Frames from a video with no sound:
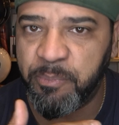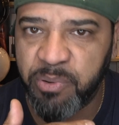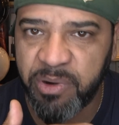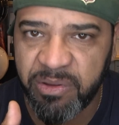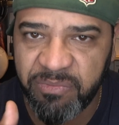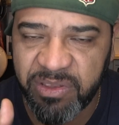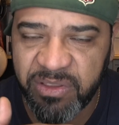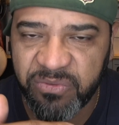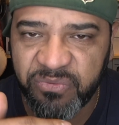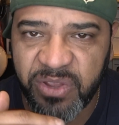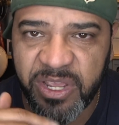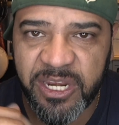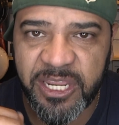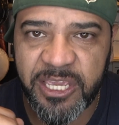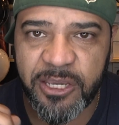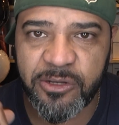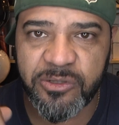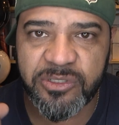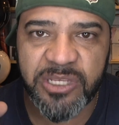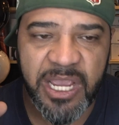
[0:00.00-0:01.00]
previous
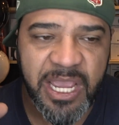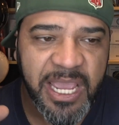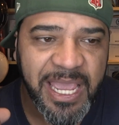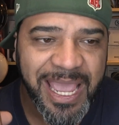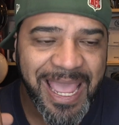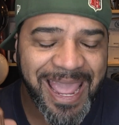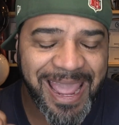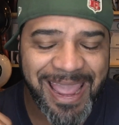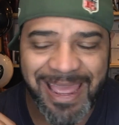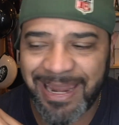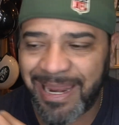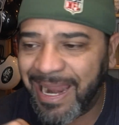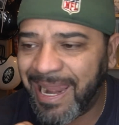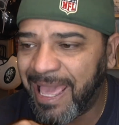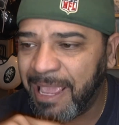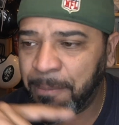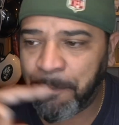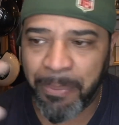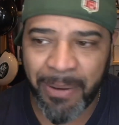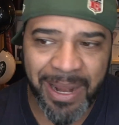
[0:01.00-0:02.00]
videos, and I
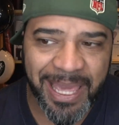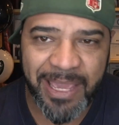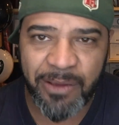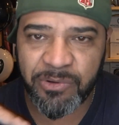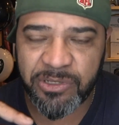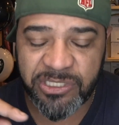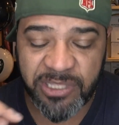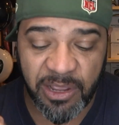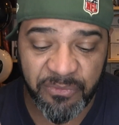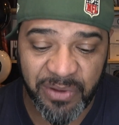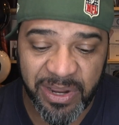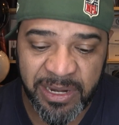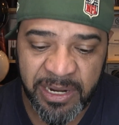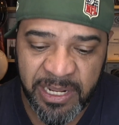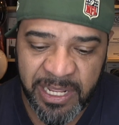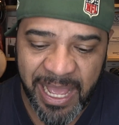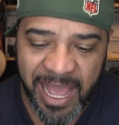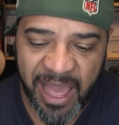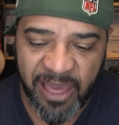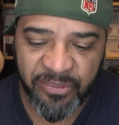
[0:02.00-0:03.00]
like playing with stuff. And
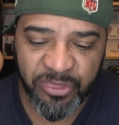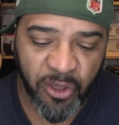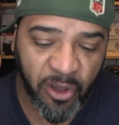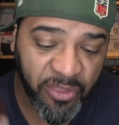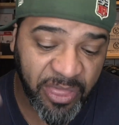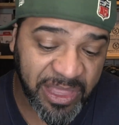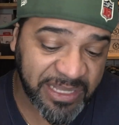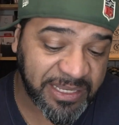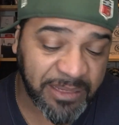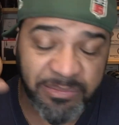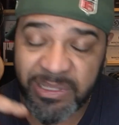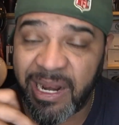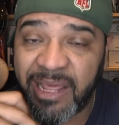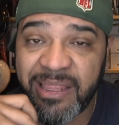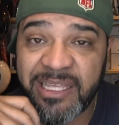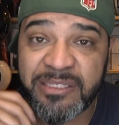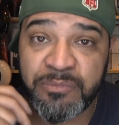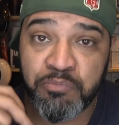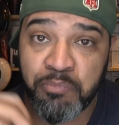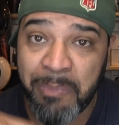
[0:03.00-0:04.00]
I thought that something like
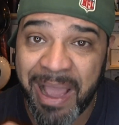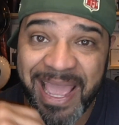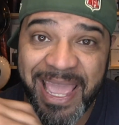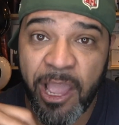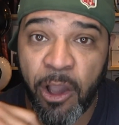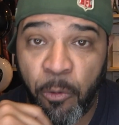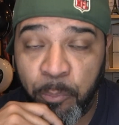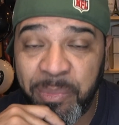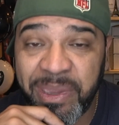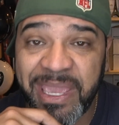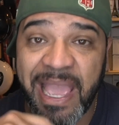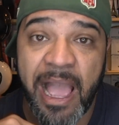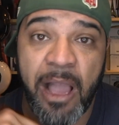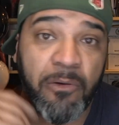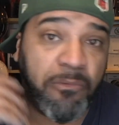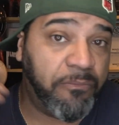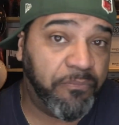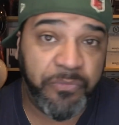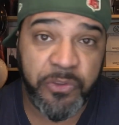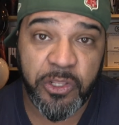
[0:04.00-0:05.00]
this might help me
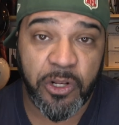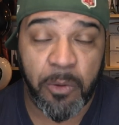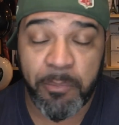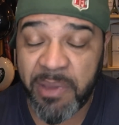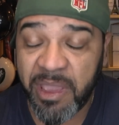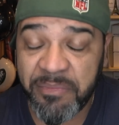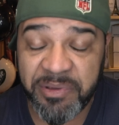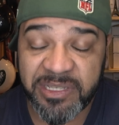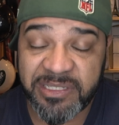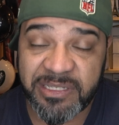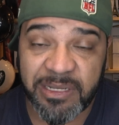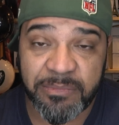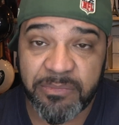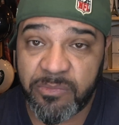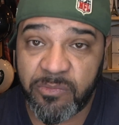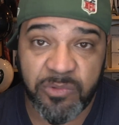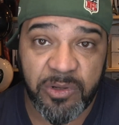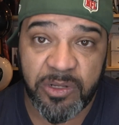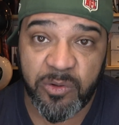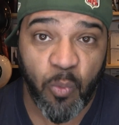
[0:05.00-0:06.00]
out, you know, maybe some
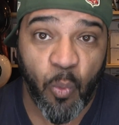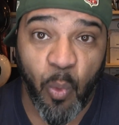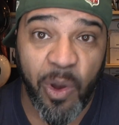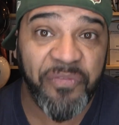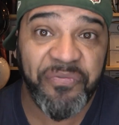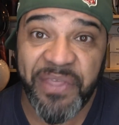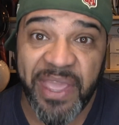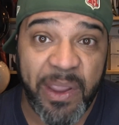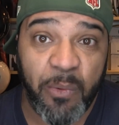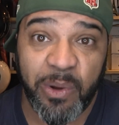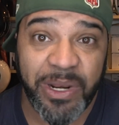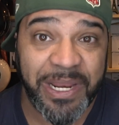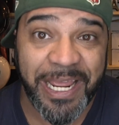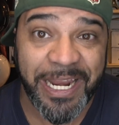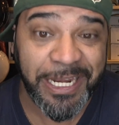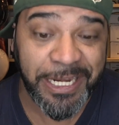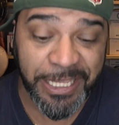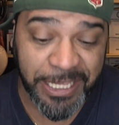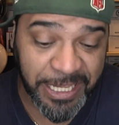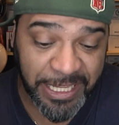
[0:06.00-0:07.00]
one day when I
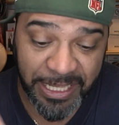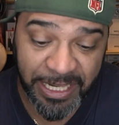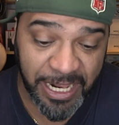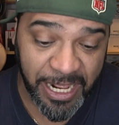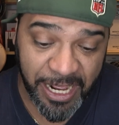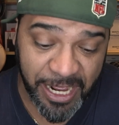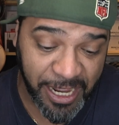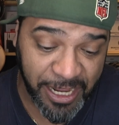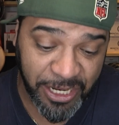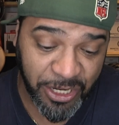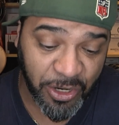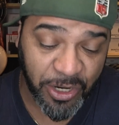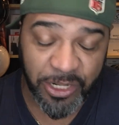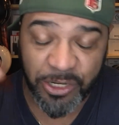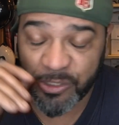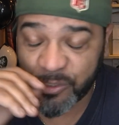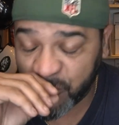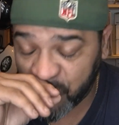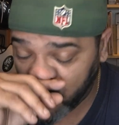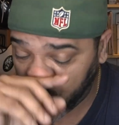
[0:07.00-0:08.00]
need, uh, you know, a
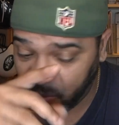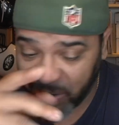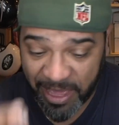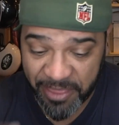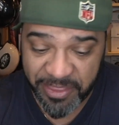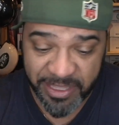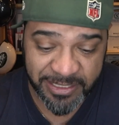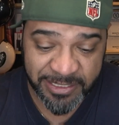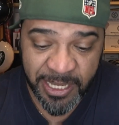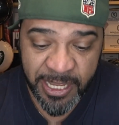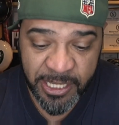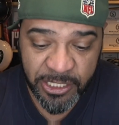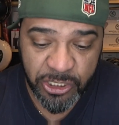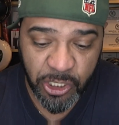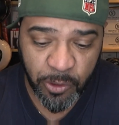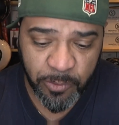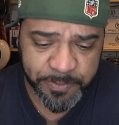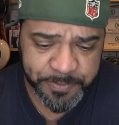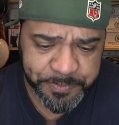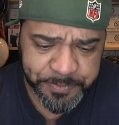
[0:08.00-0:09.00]
little tool like this.
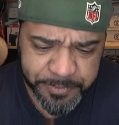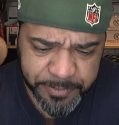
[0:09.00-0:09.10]
So